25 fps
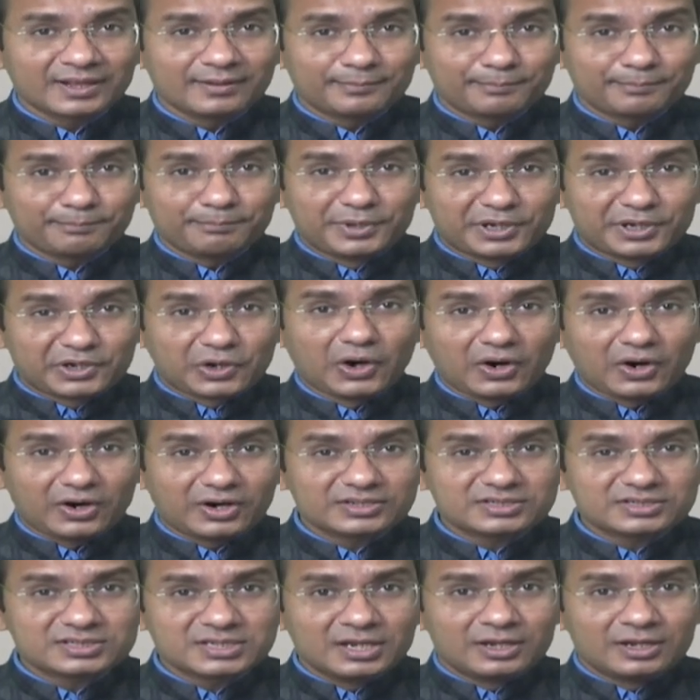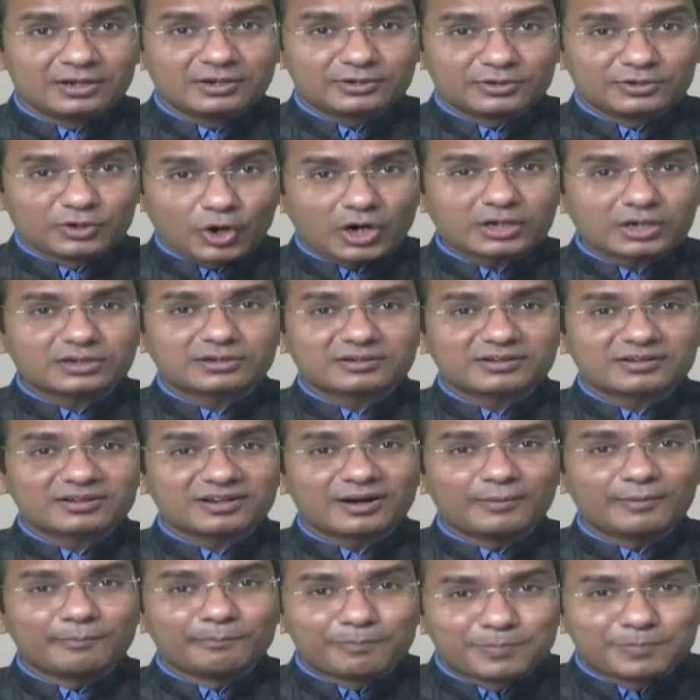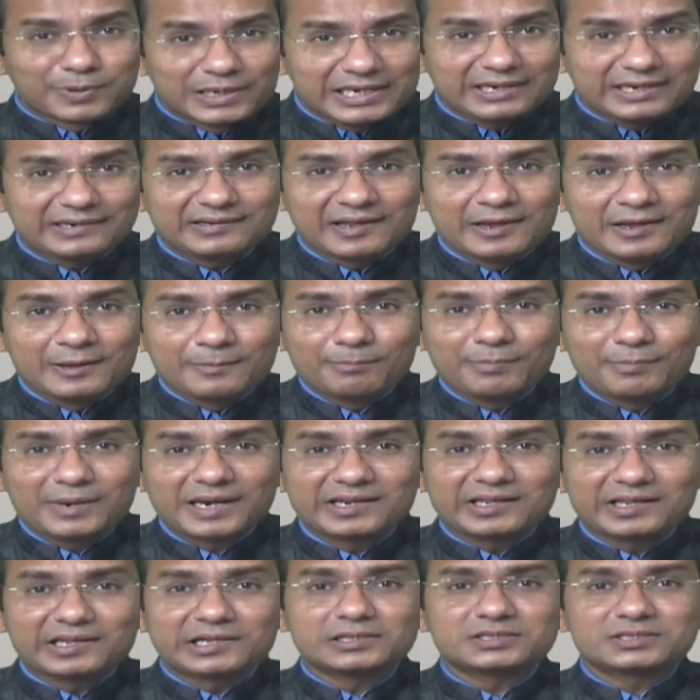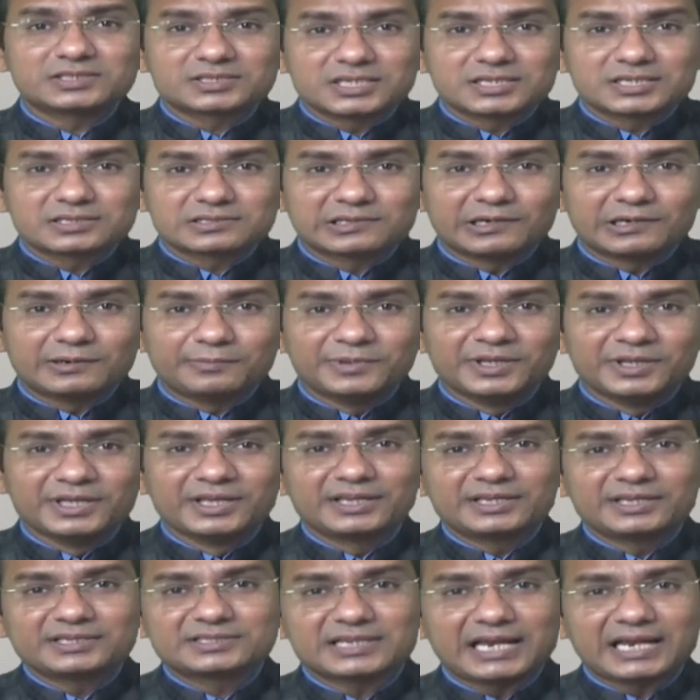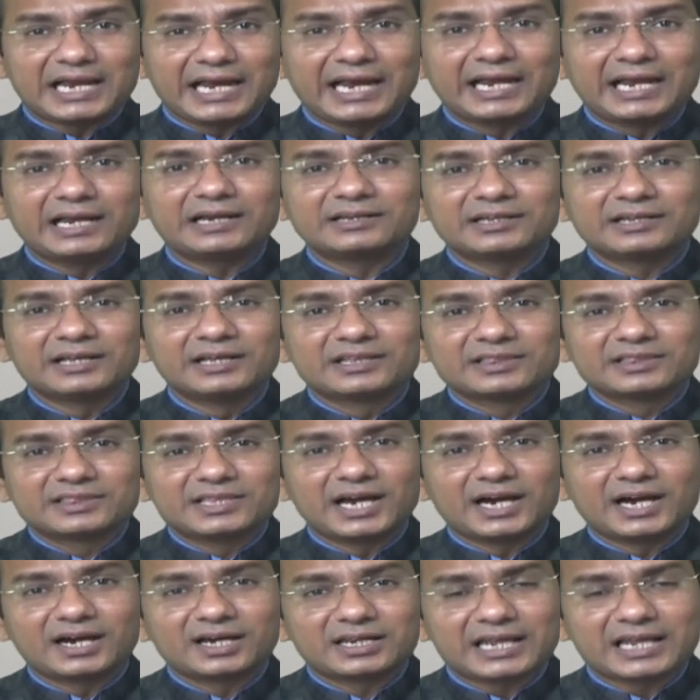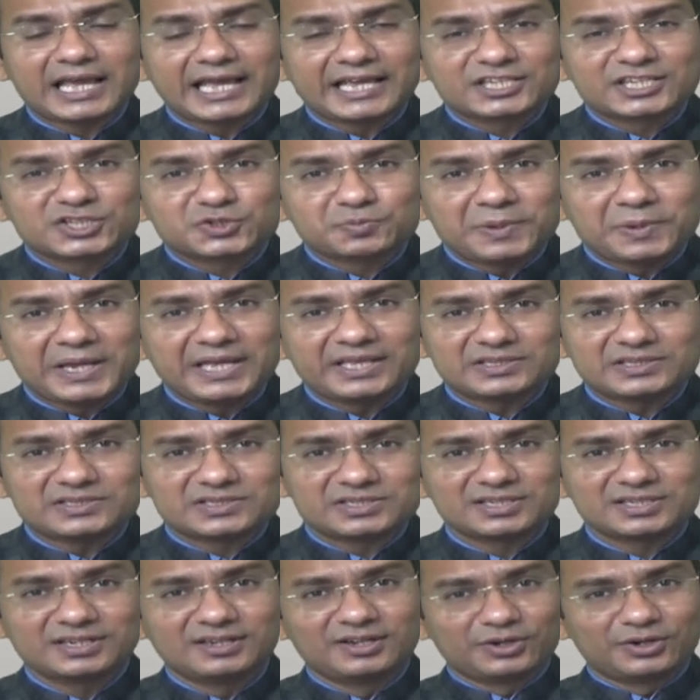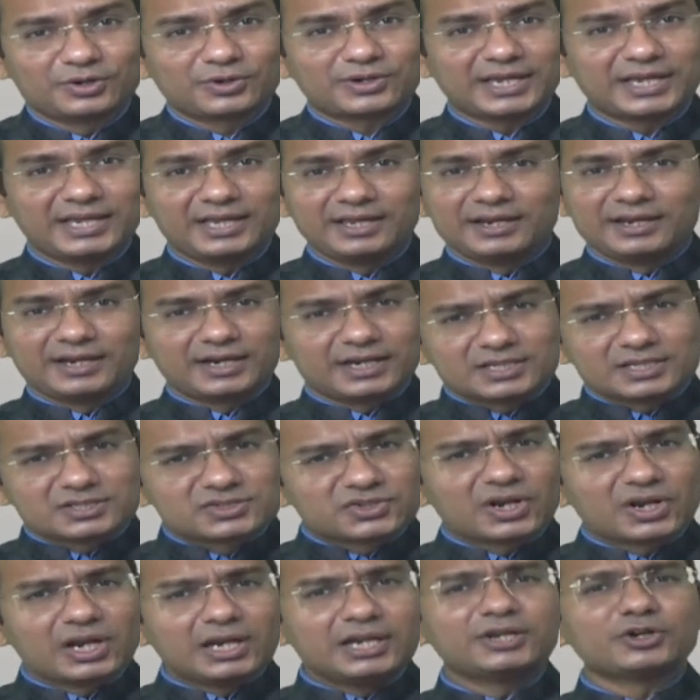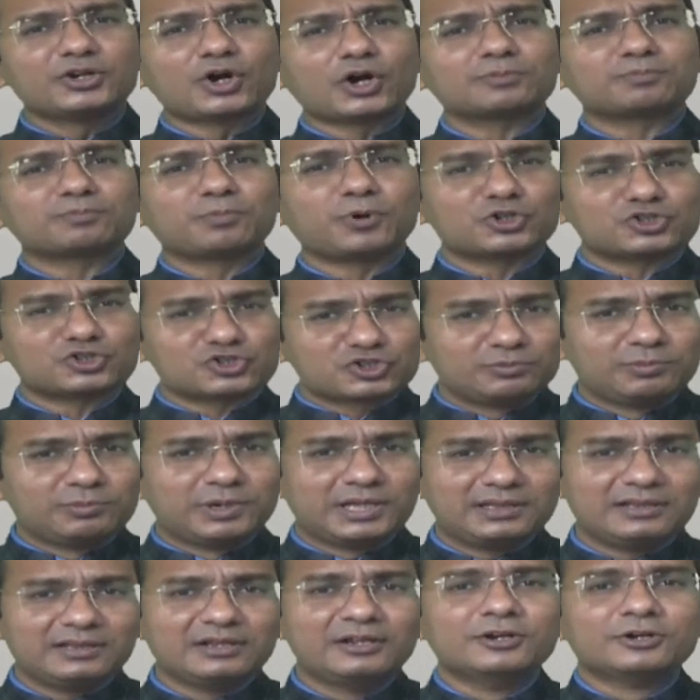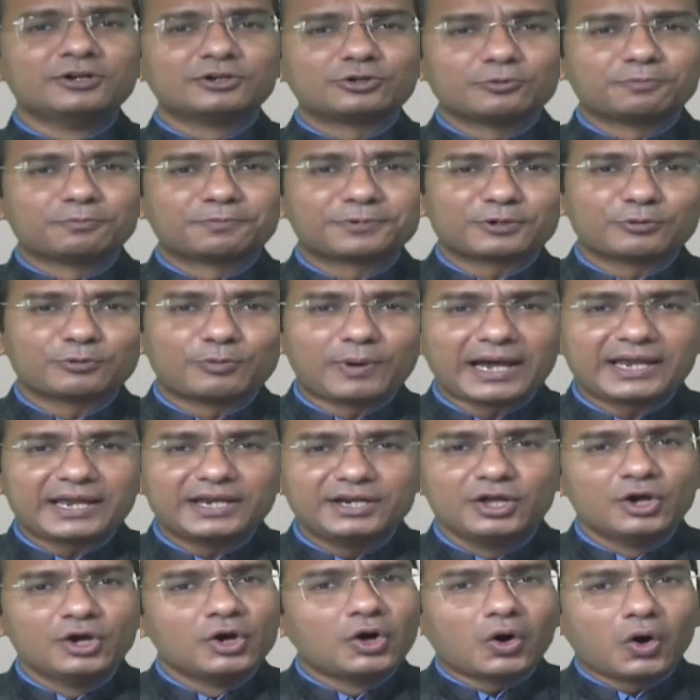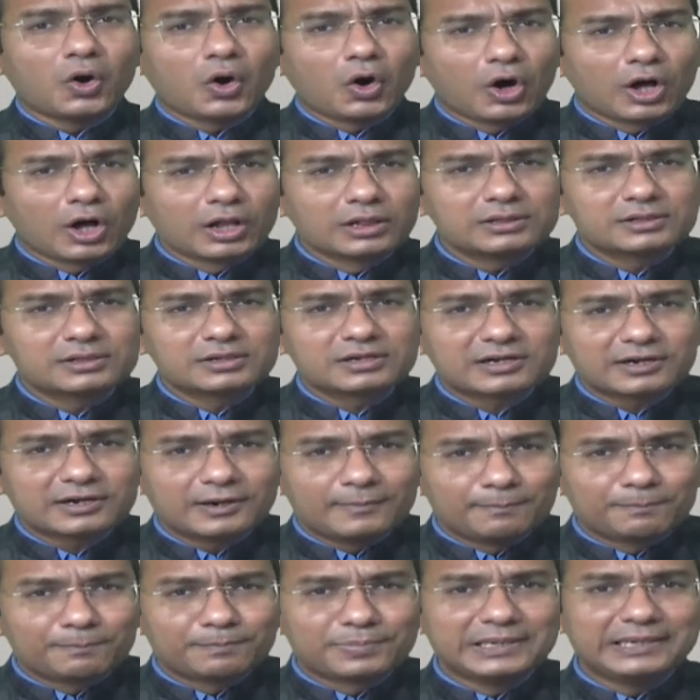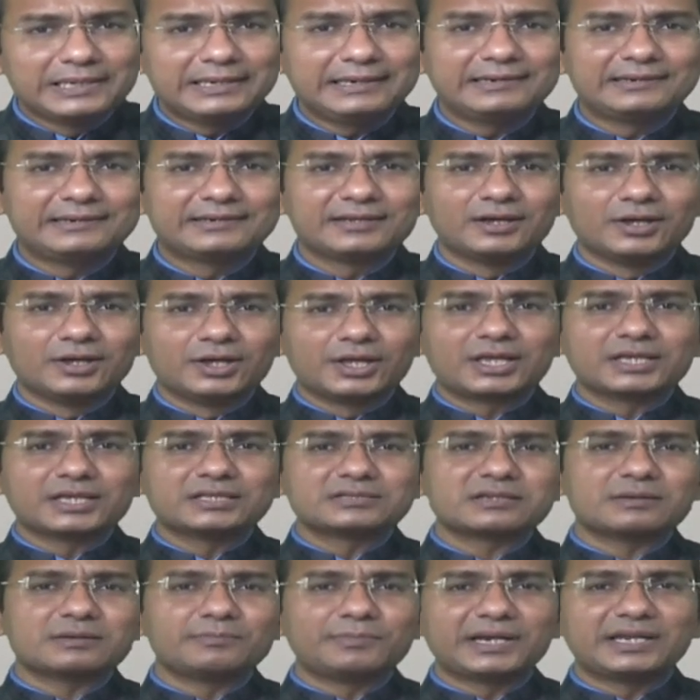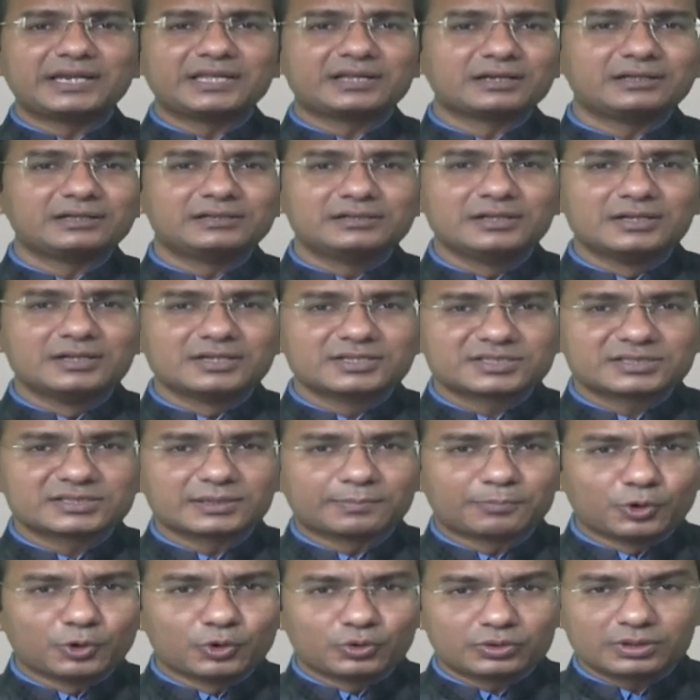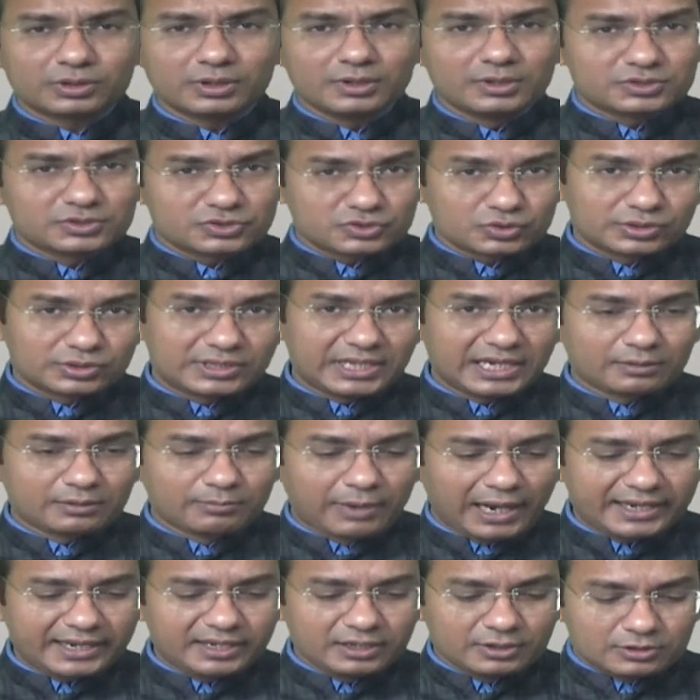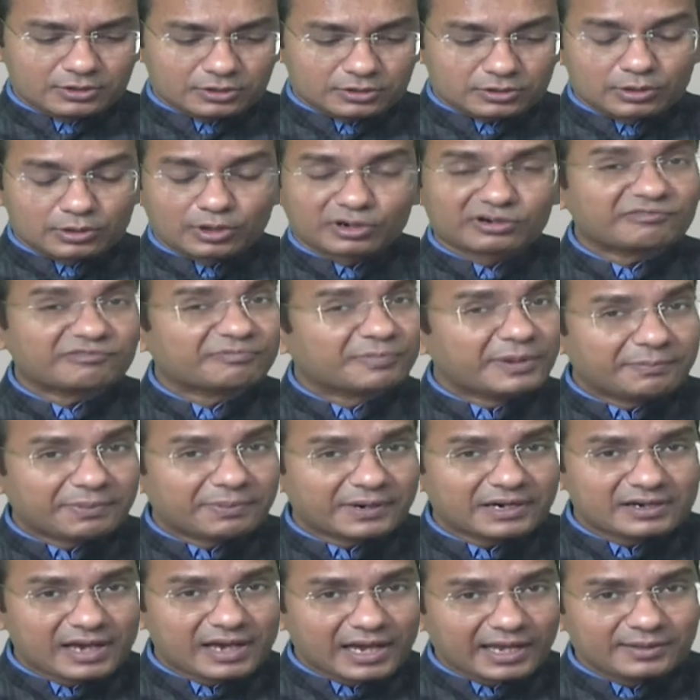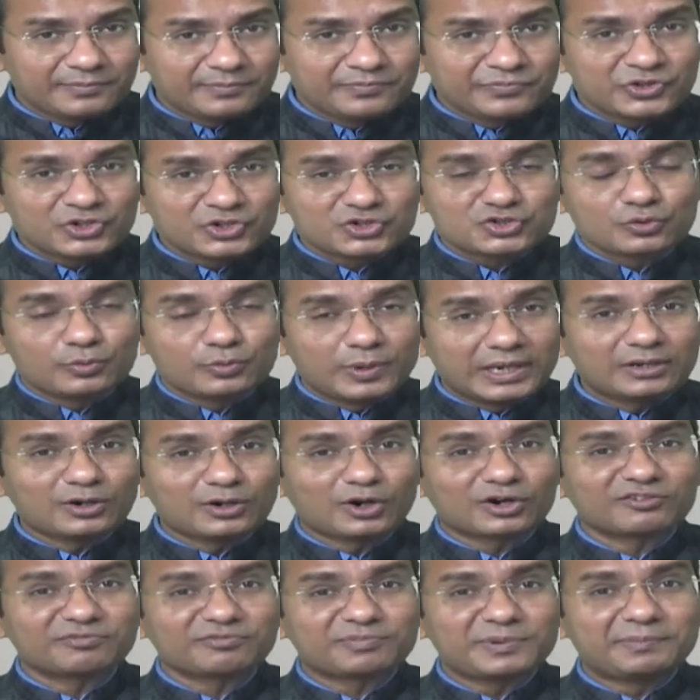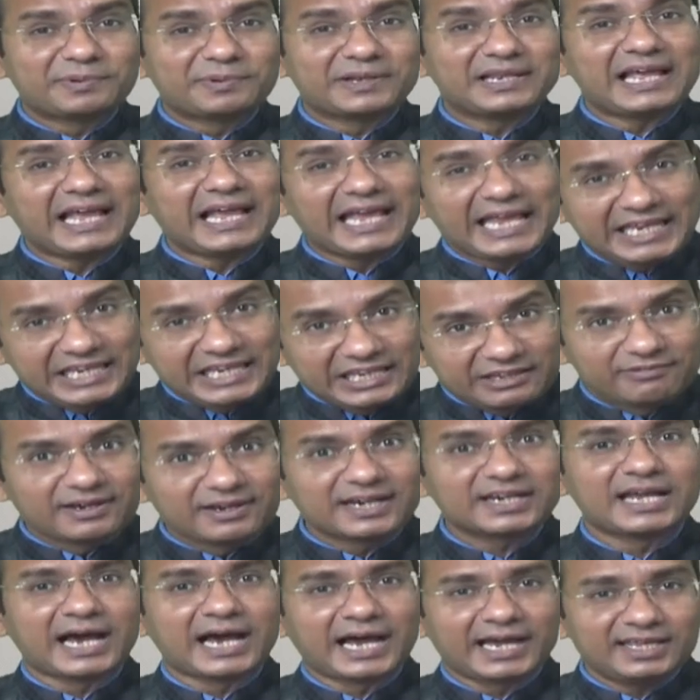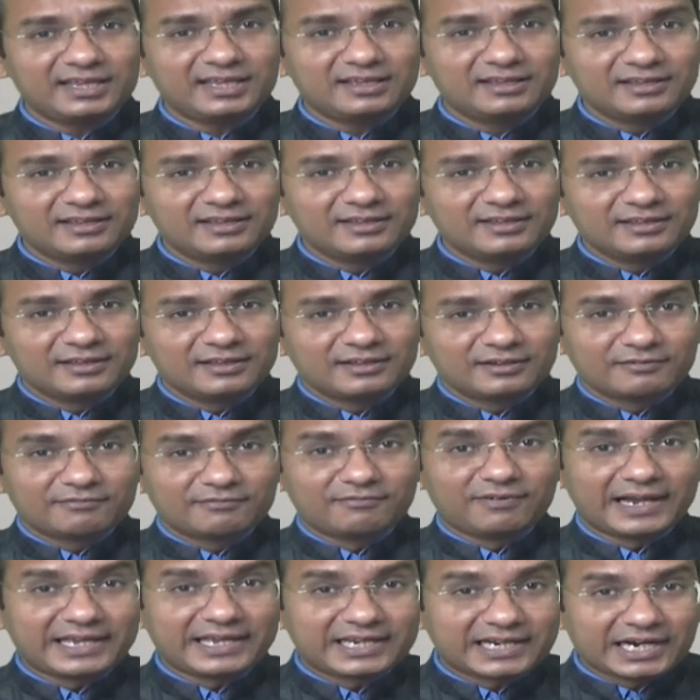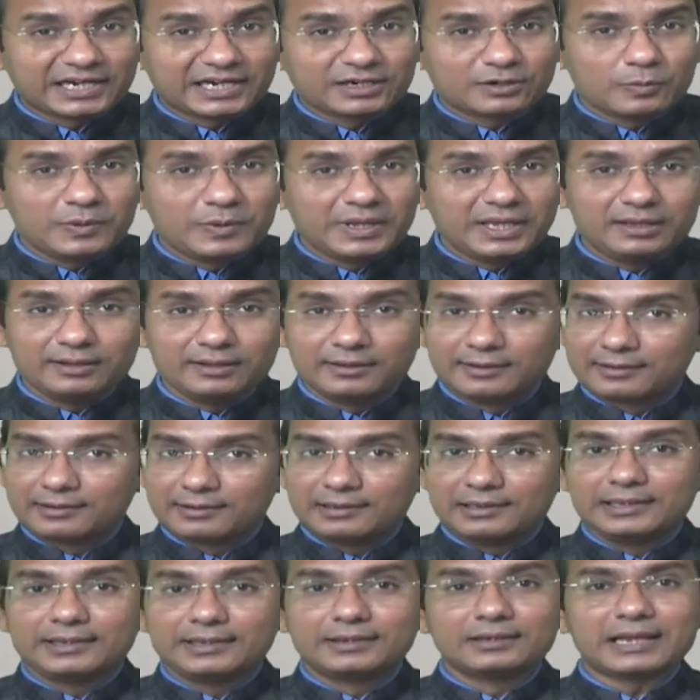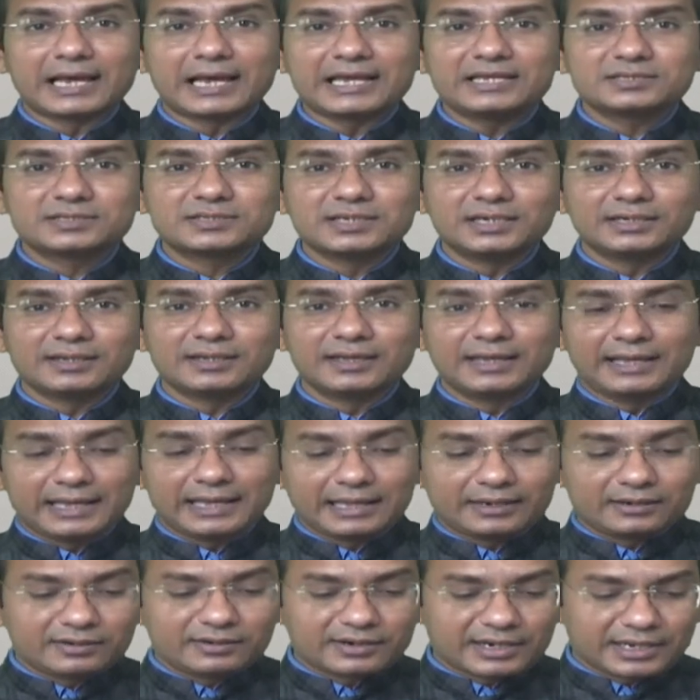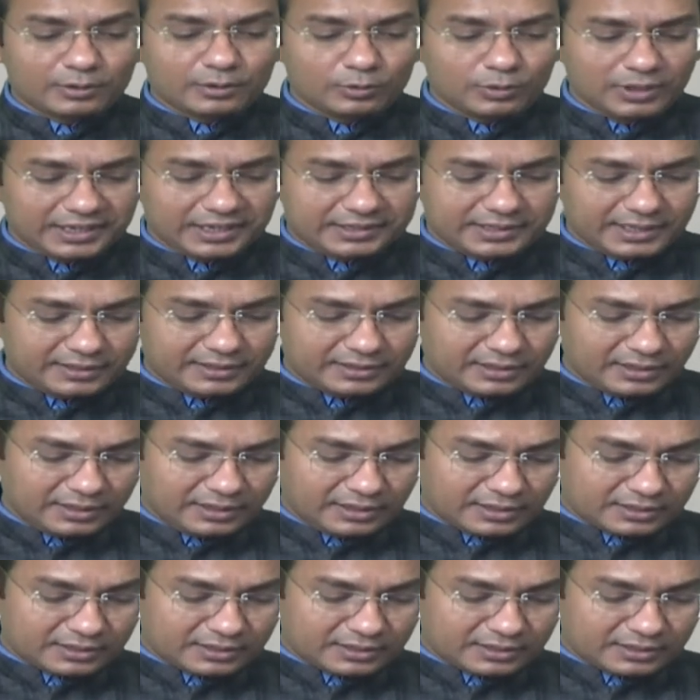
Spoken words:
Because not complete medical system is at their expense. Okay, it is really not possible to provide all complete against some medical support. So thereby, a lot of people die. So when a lot of people anyway die, why can't we legalize it and regulate it?